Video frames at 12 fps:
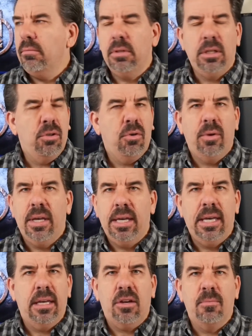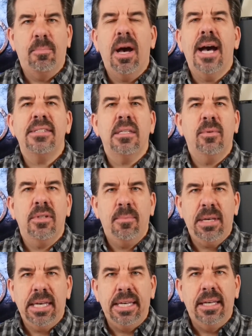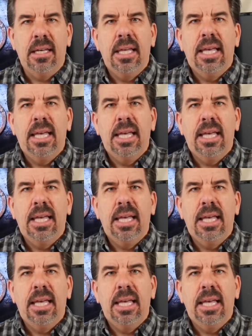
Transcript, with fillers: you know, it, it could possibly be.